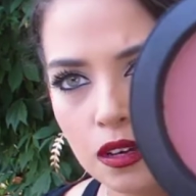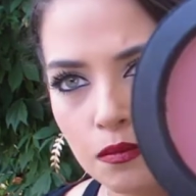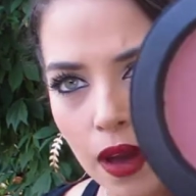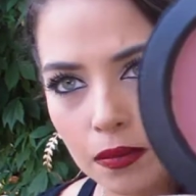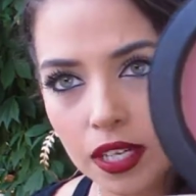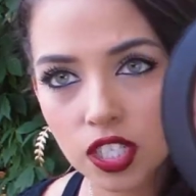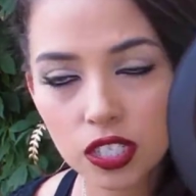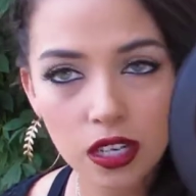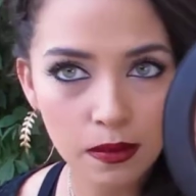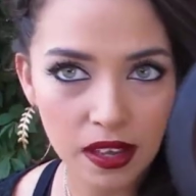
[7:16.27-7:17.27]
Matte
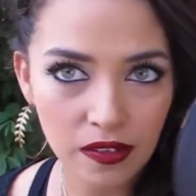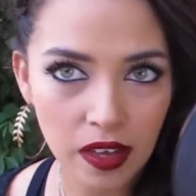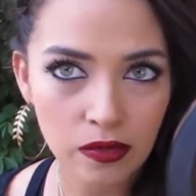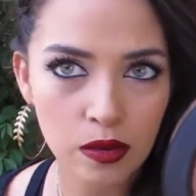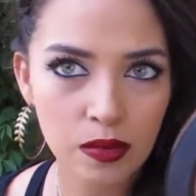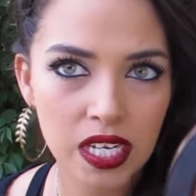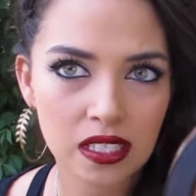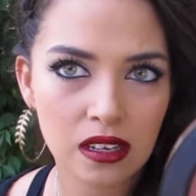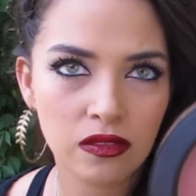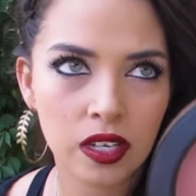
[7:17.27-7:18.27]
blushes are my favorite because
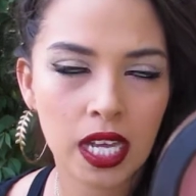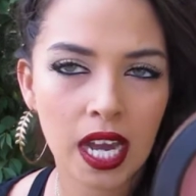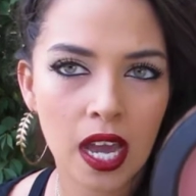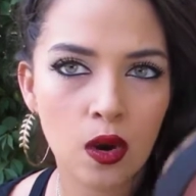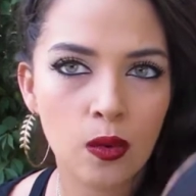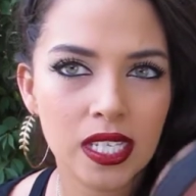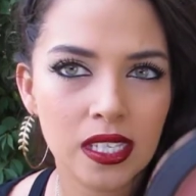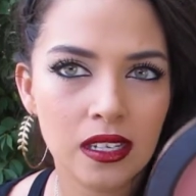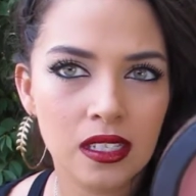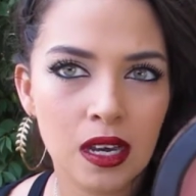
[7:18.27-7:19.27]
I feel like I always
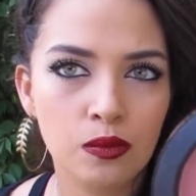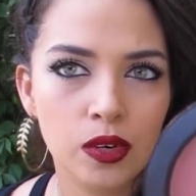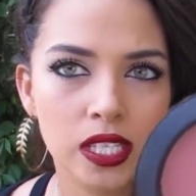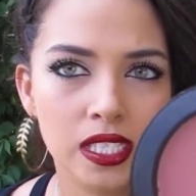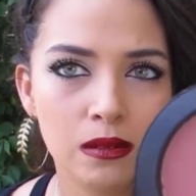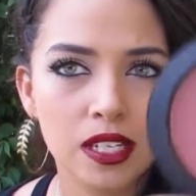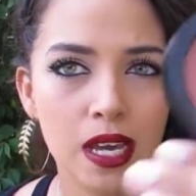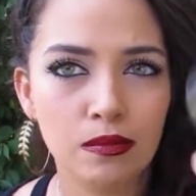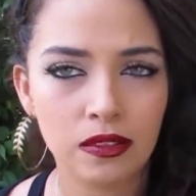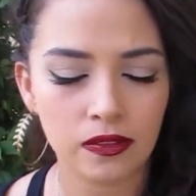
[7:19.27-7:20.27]
end up with some
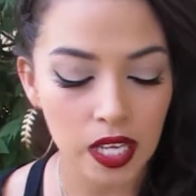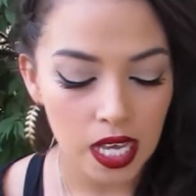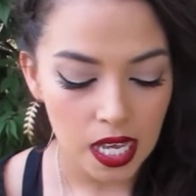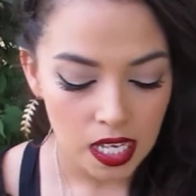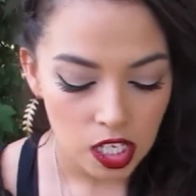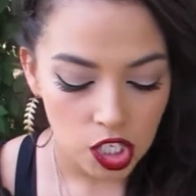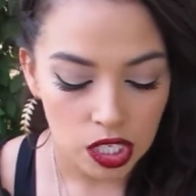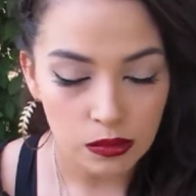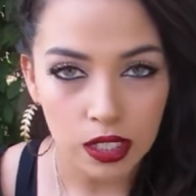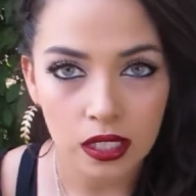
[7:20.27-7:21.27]
type of
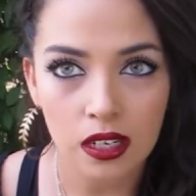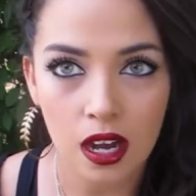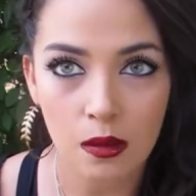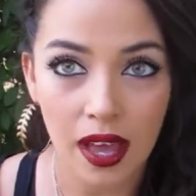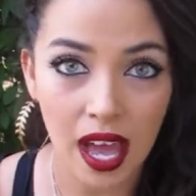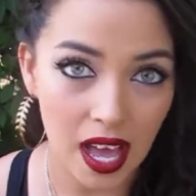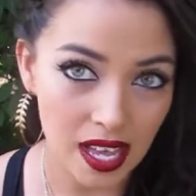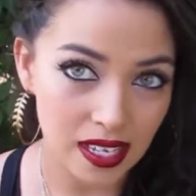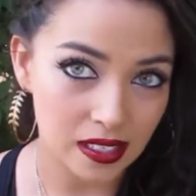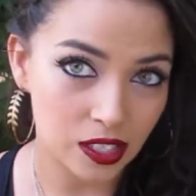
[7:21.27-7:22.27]
shimmer on my
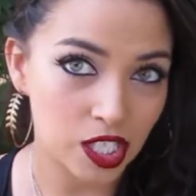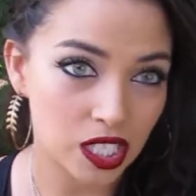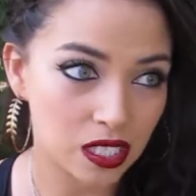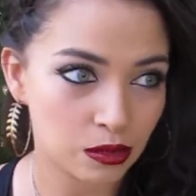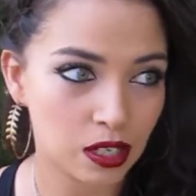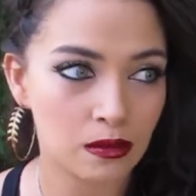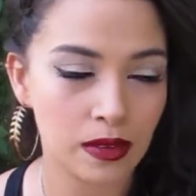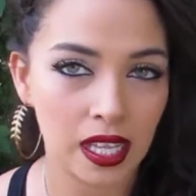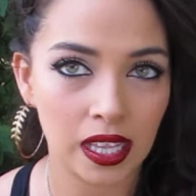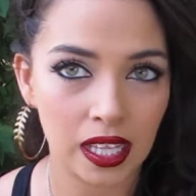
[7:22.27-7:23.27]
eyes, or shimmer on
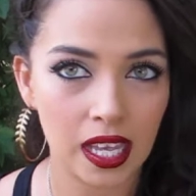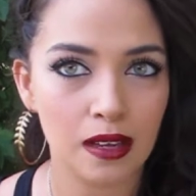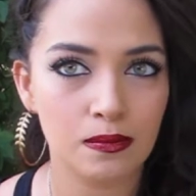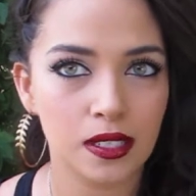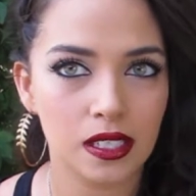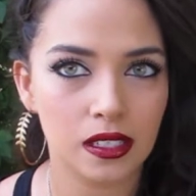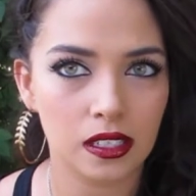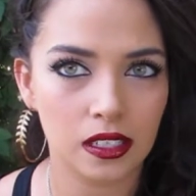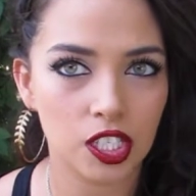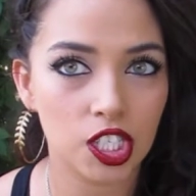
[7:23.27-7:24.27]
my lips,
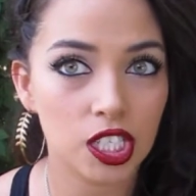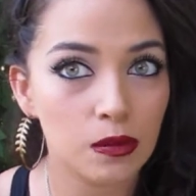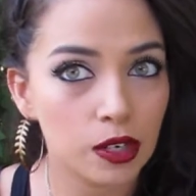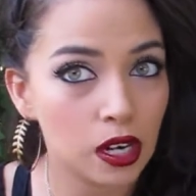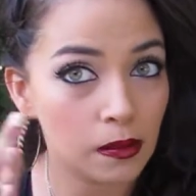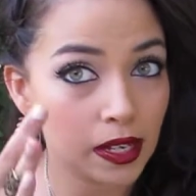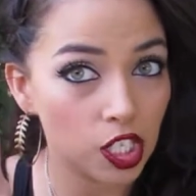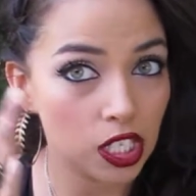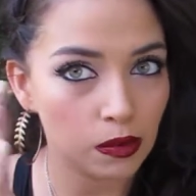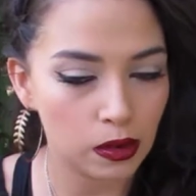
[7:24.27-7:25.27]
or shimmer on my
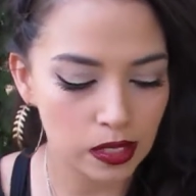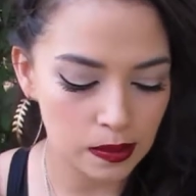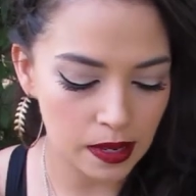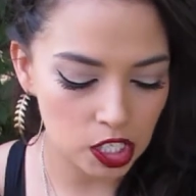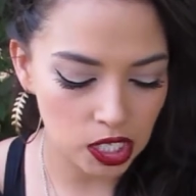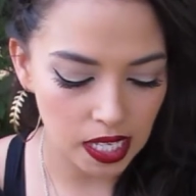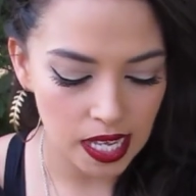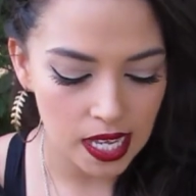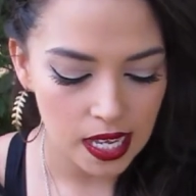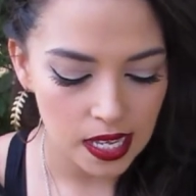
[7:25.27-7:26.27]
cheekbone especially.
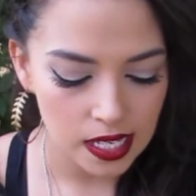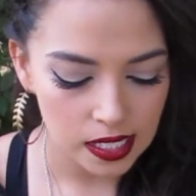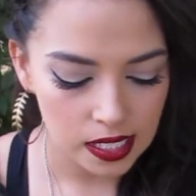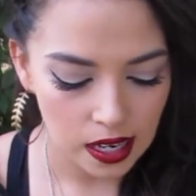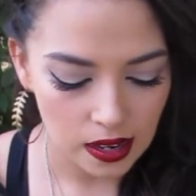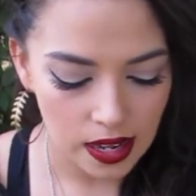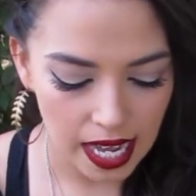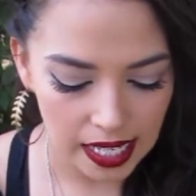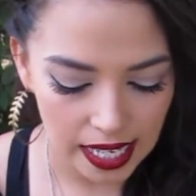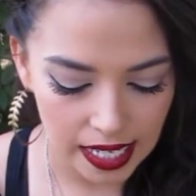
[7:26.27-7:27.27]
So
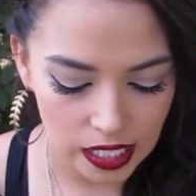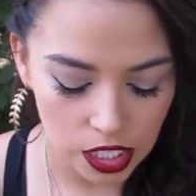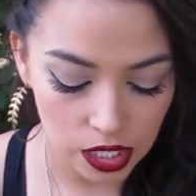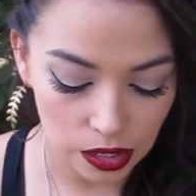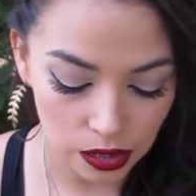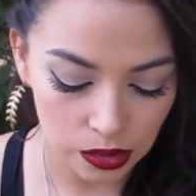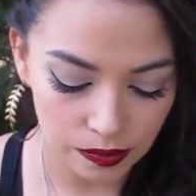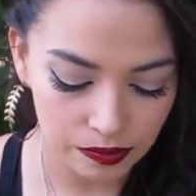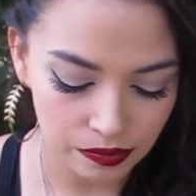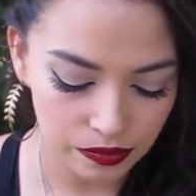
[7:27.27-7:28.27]
I like to
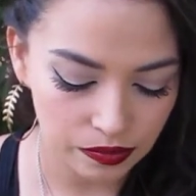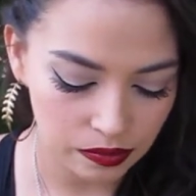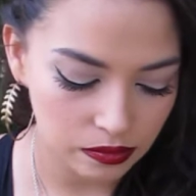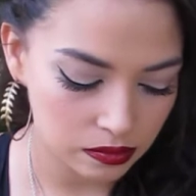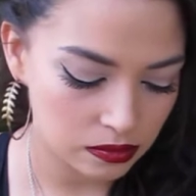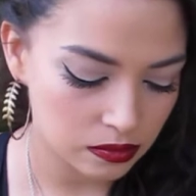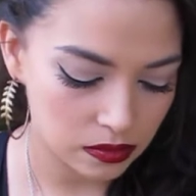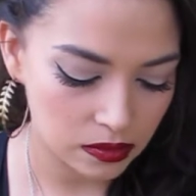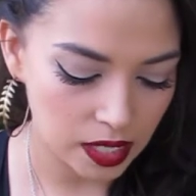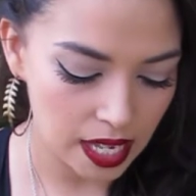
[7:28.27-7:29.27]

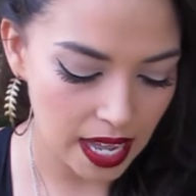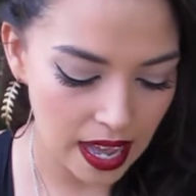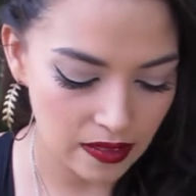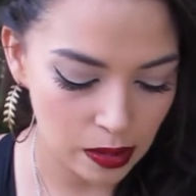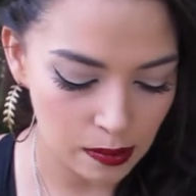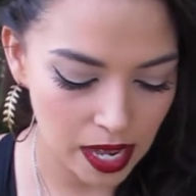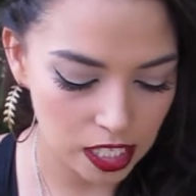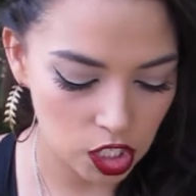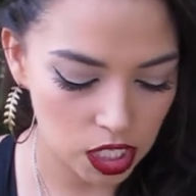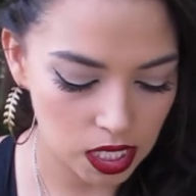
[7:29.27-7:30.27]
have a matte
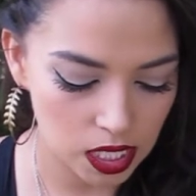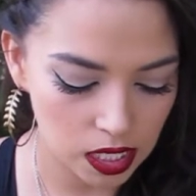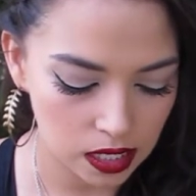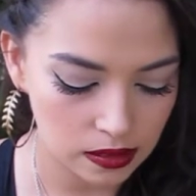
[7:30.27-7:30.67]
cheek.